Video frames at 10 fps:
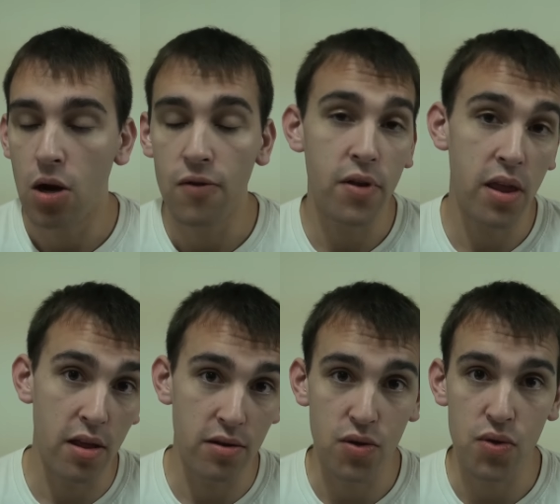hopefully the
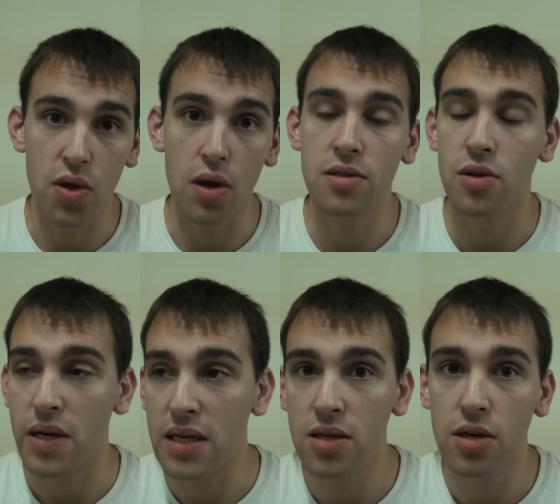other two songs are
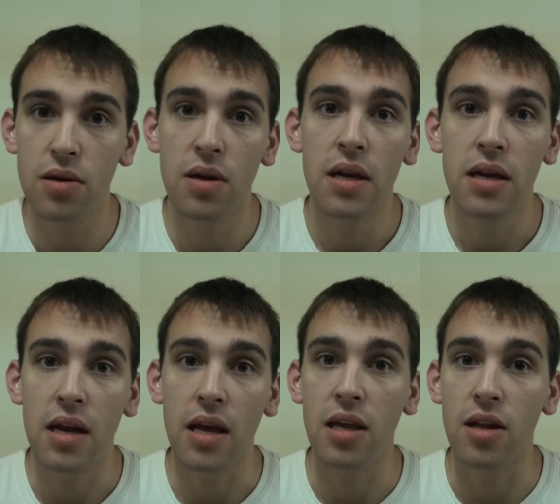easier,
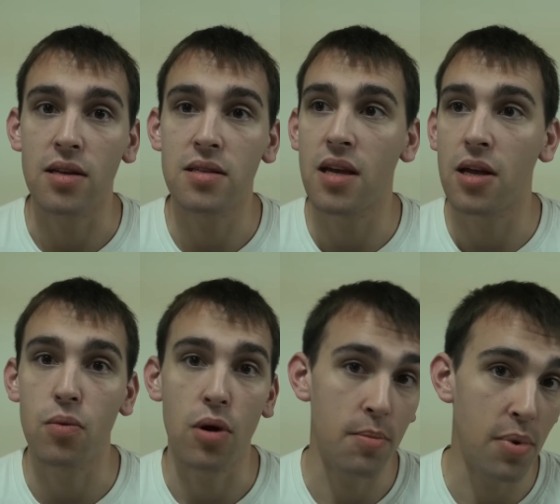and I get a
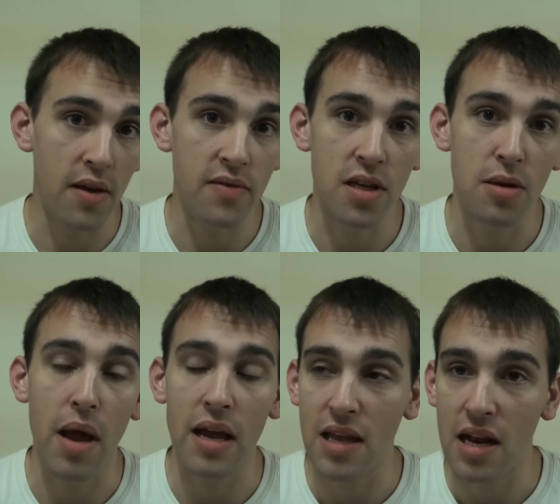set where I PFC'd
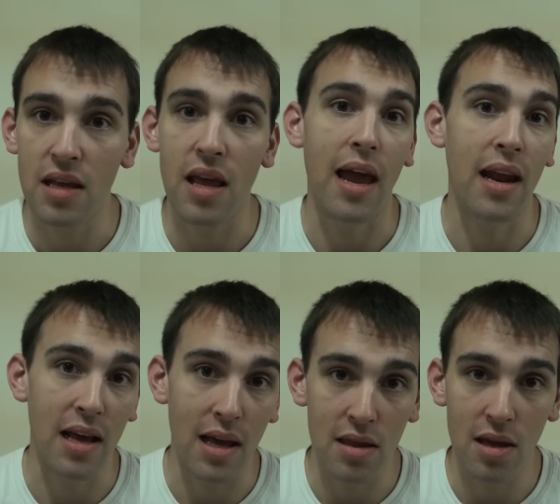Magnetic and
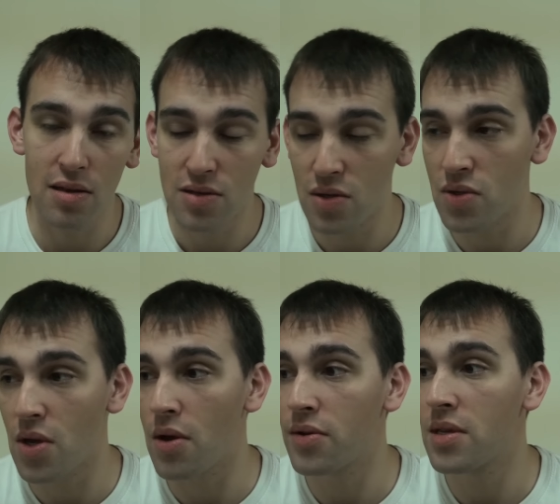I got the other two
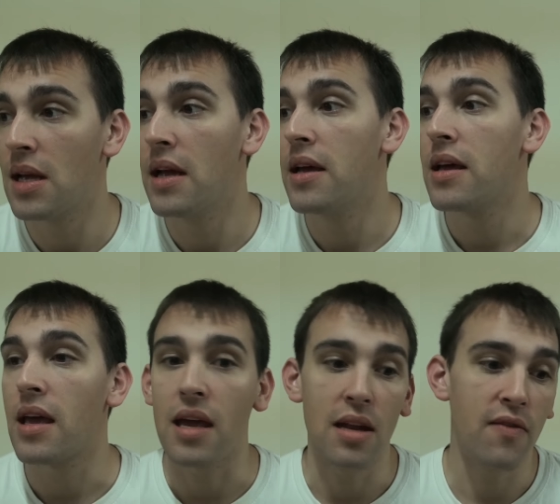songs,
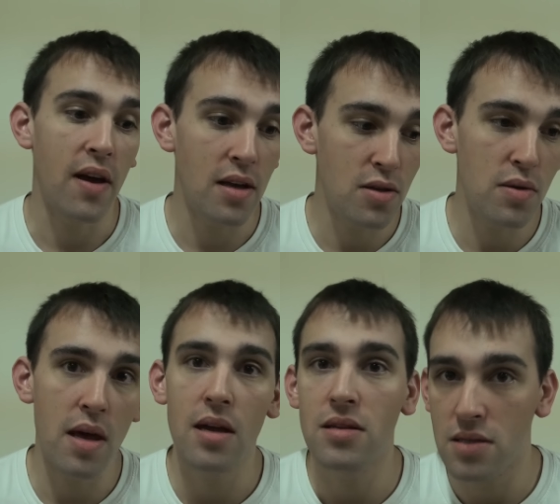and if I can do
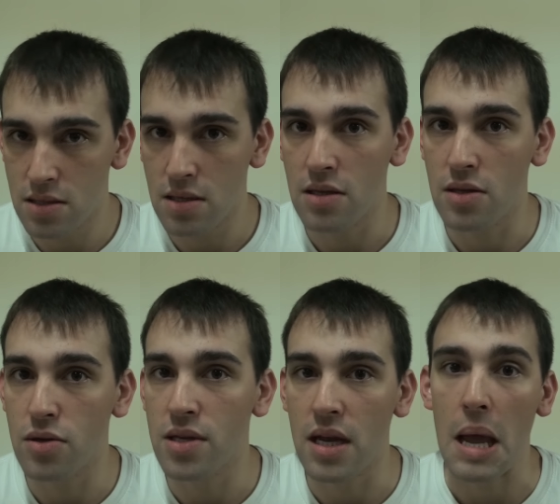that, it
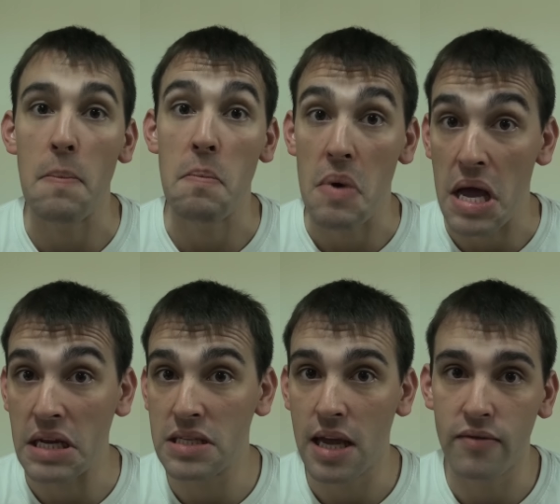looks like I
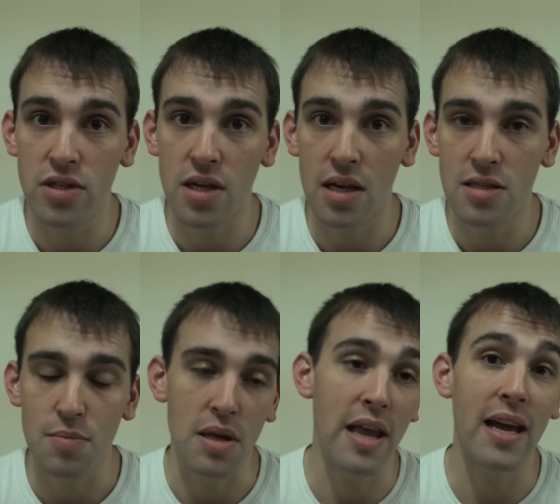might have a chance,
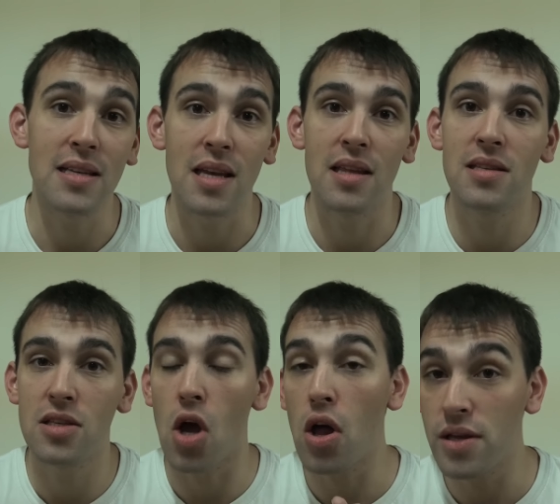but like I said, this
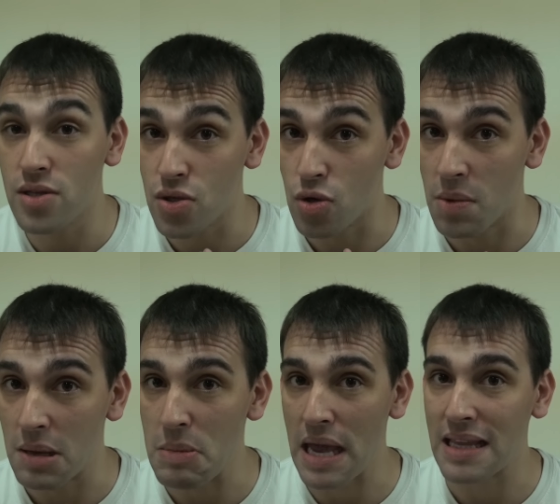is all
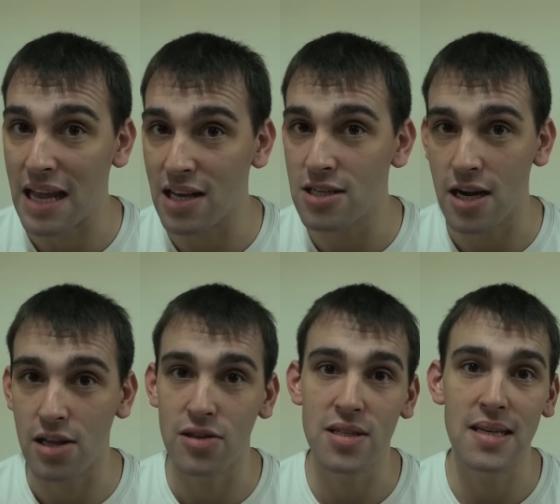assuming Magnetic
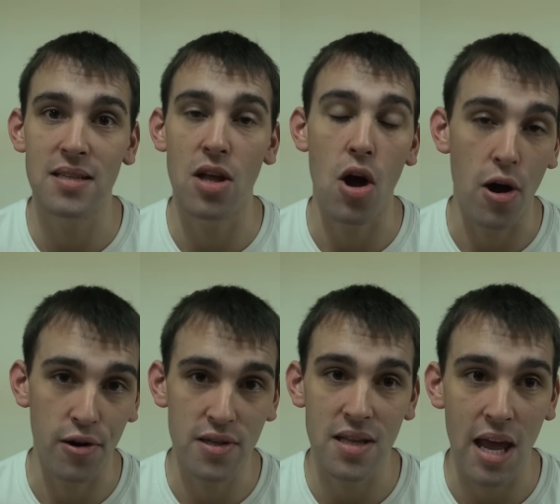Challenge is the
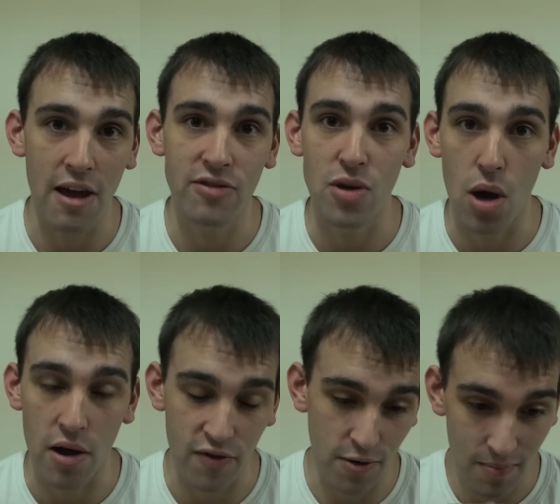hardest they have to
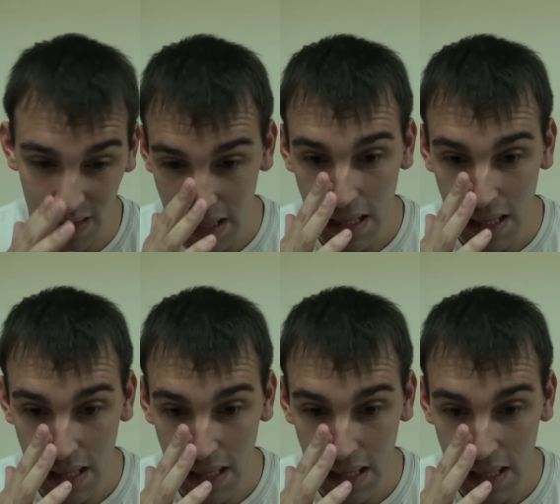offer,